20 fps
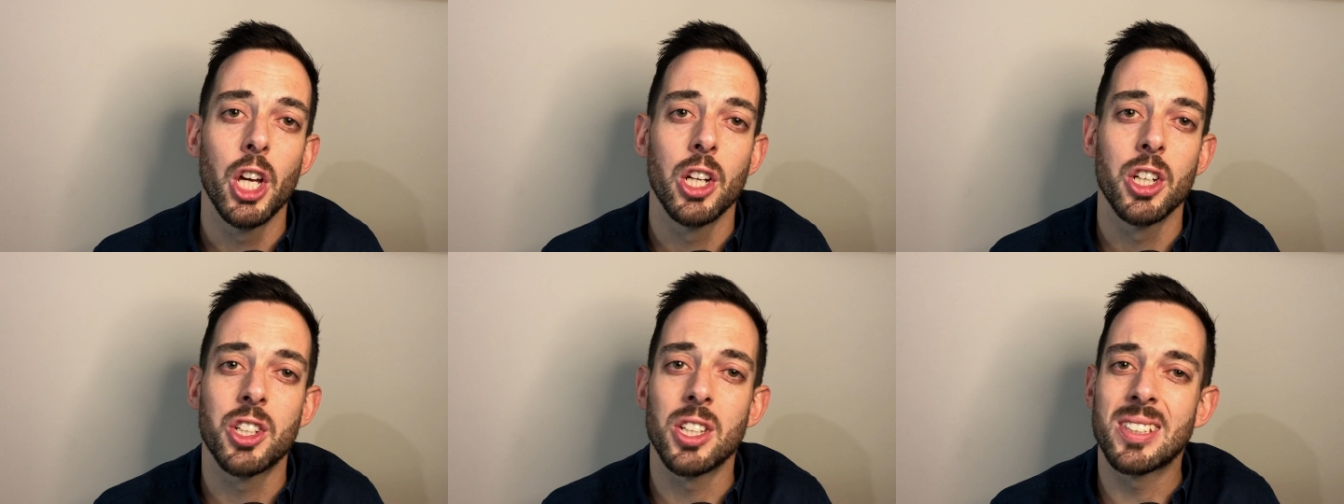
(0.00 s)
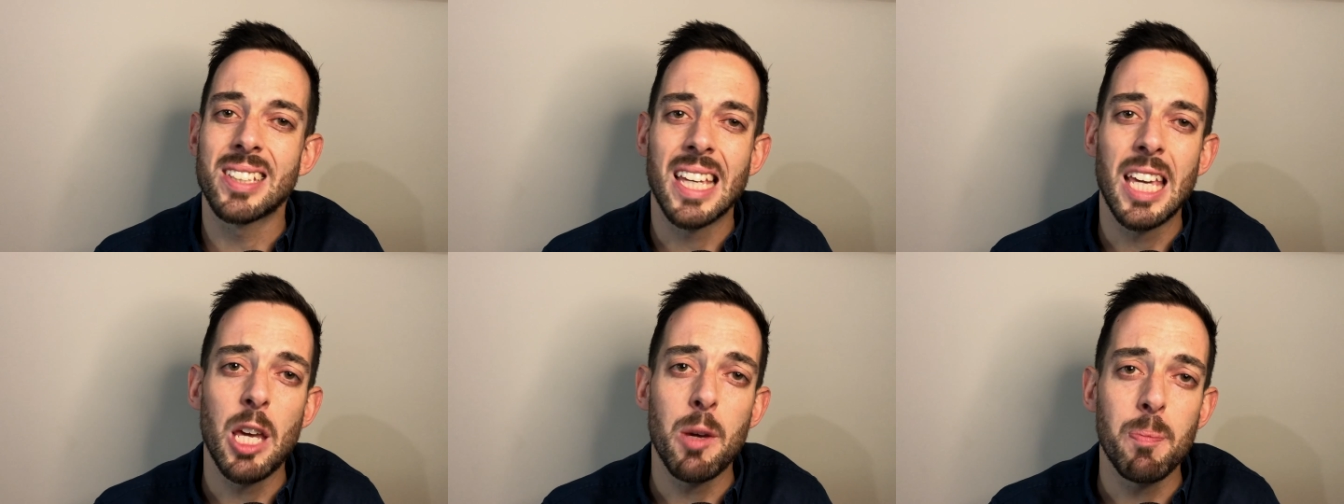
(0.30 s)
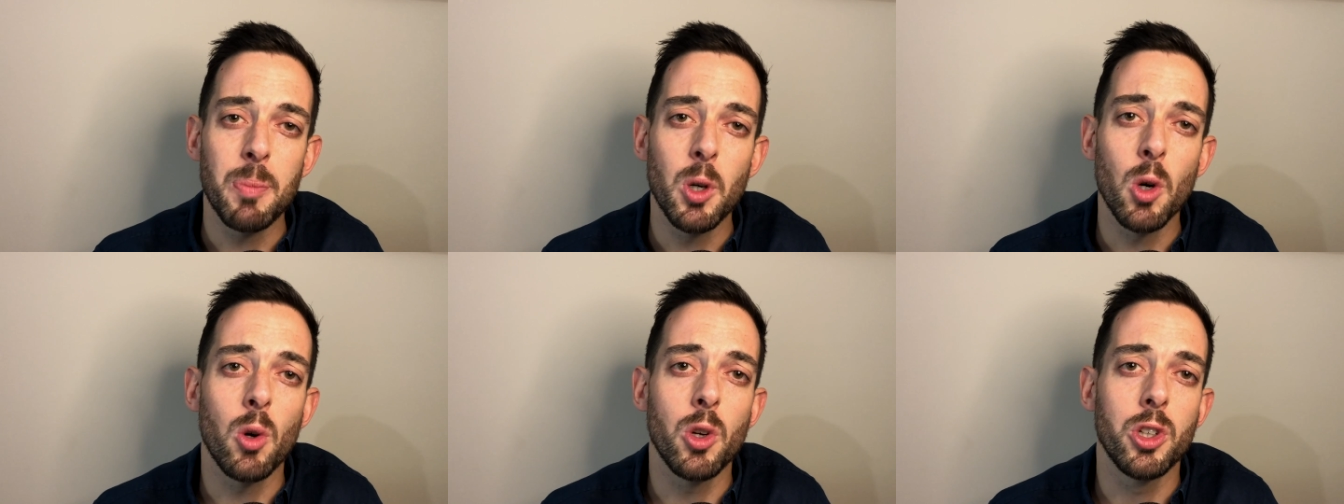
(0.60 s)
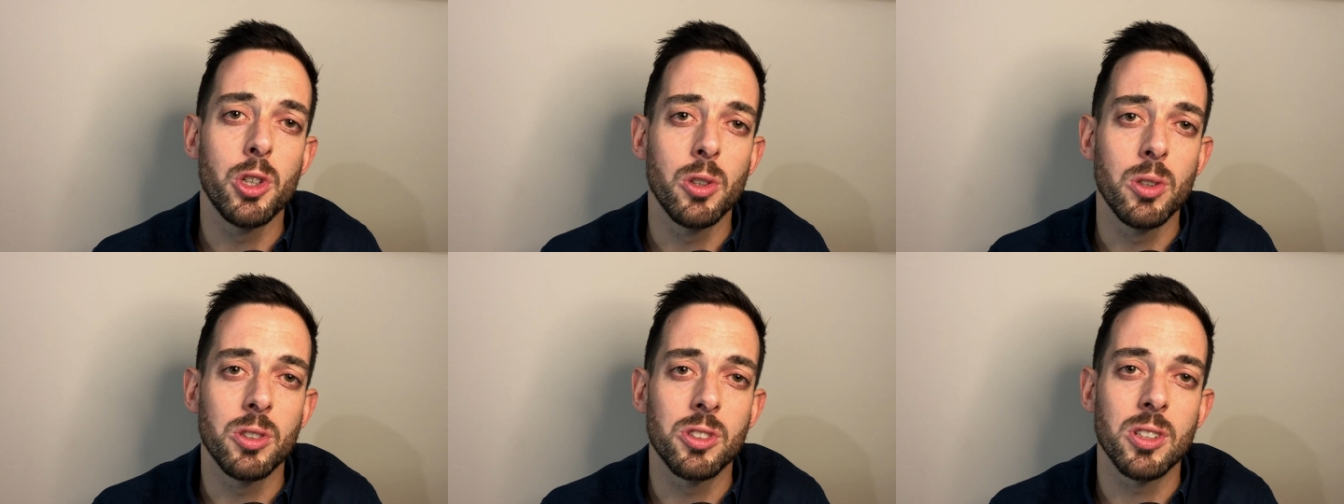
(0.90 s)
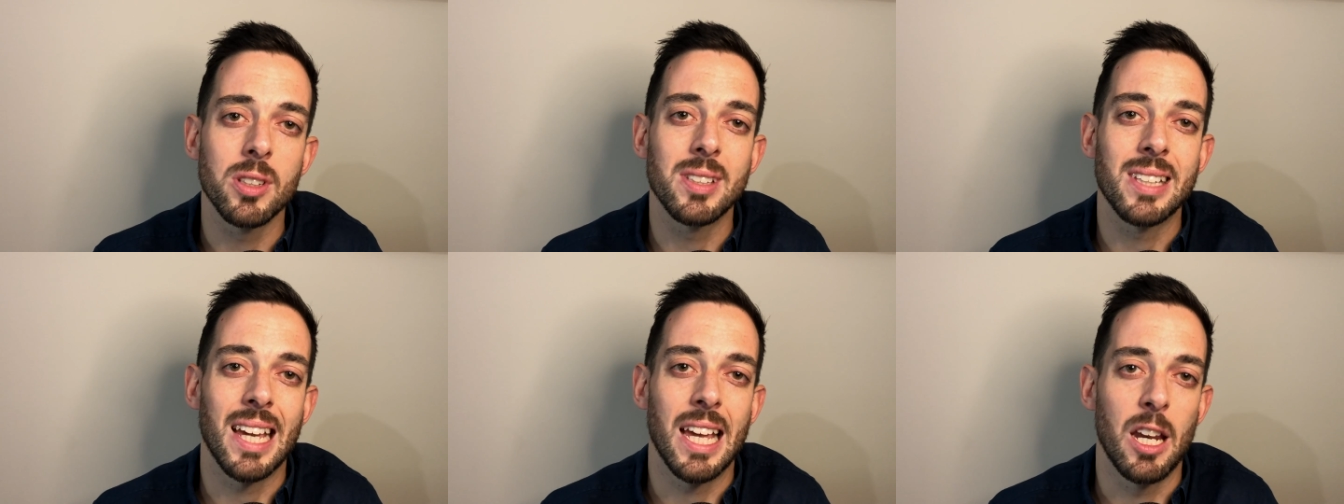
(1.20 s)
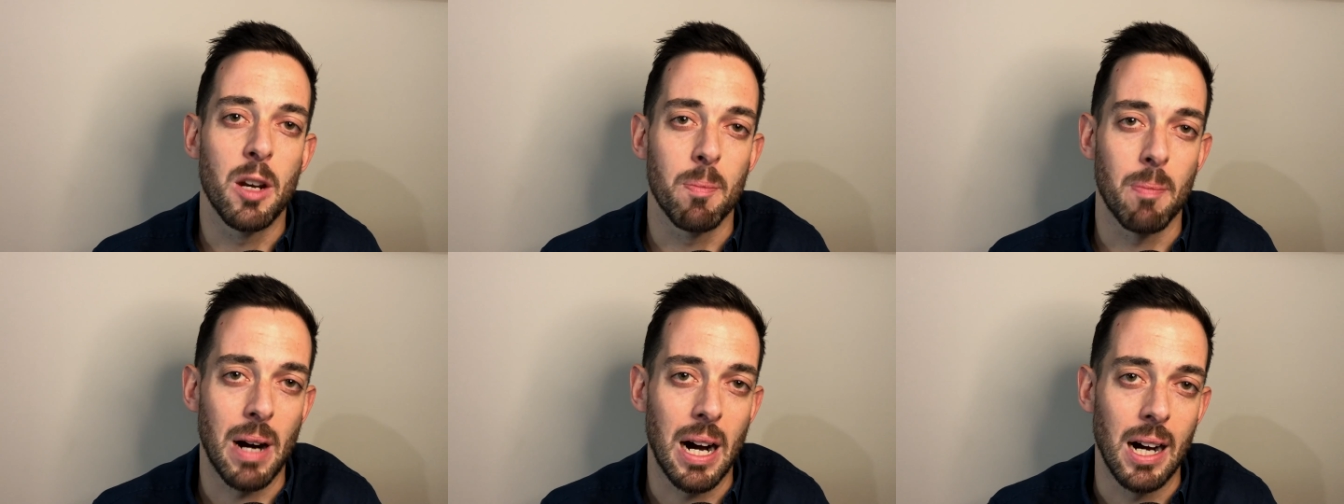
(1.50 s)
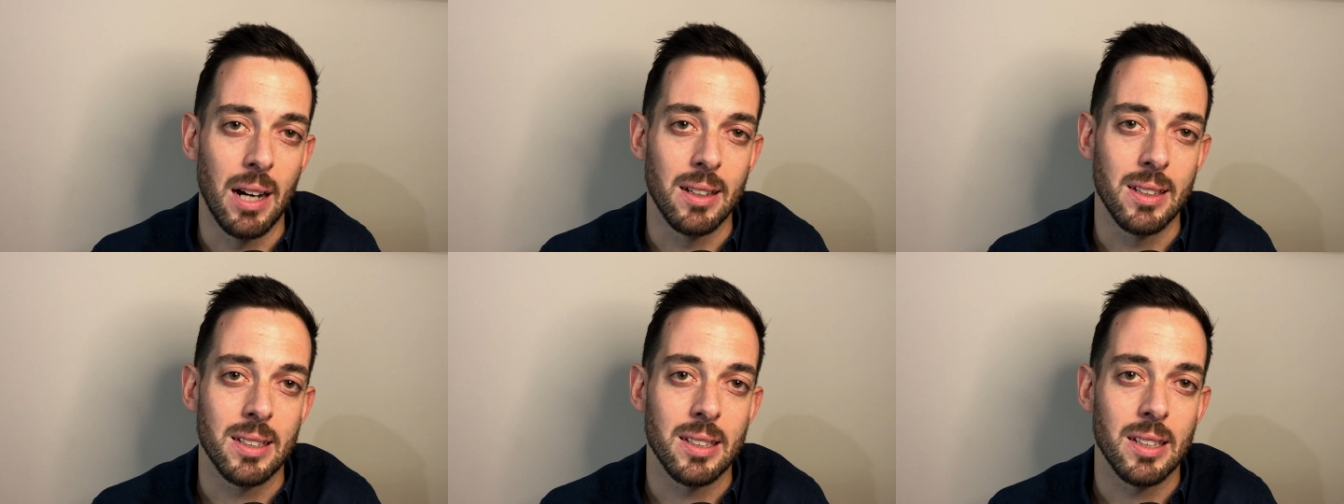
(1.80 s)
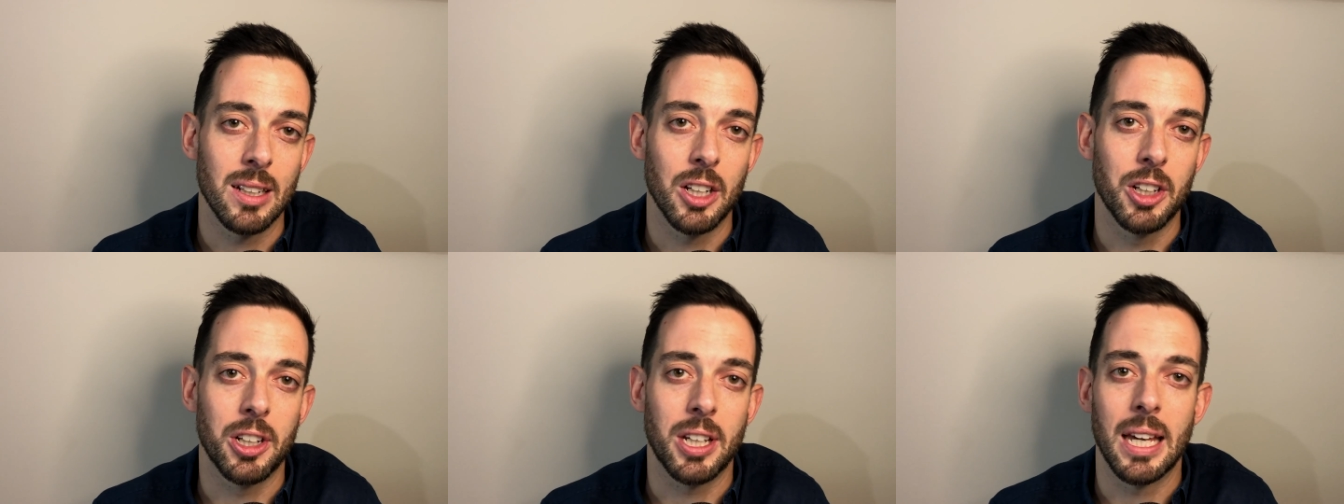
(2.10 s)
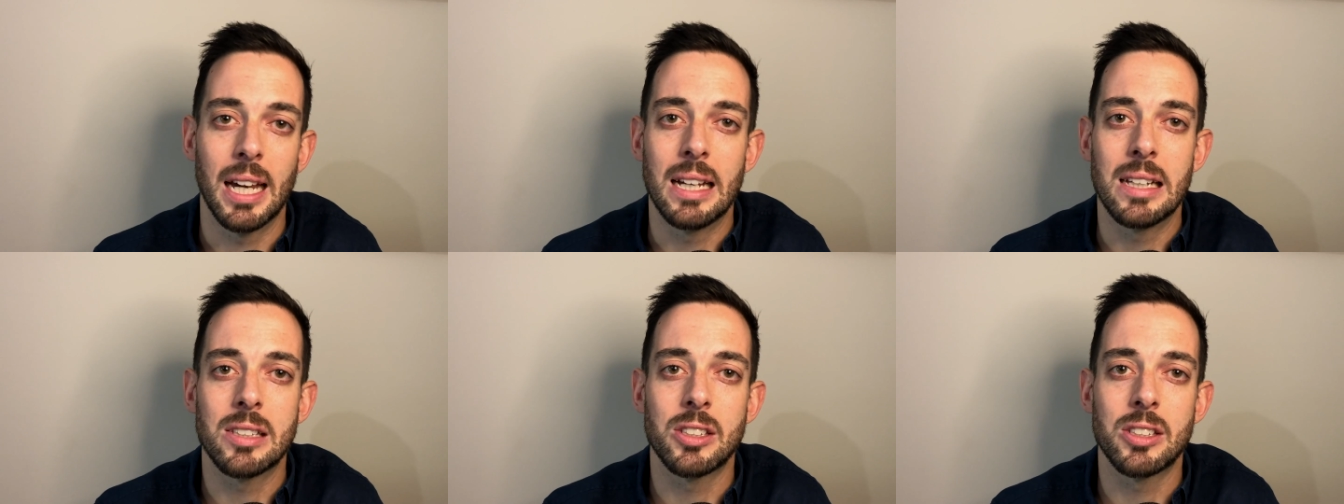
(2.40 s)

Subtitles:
just keep your users in mind, okay?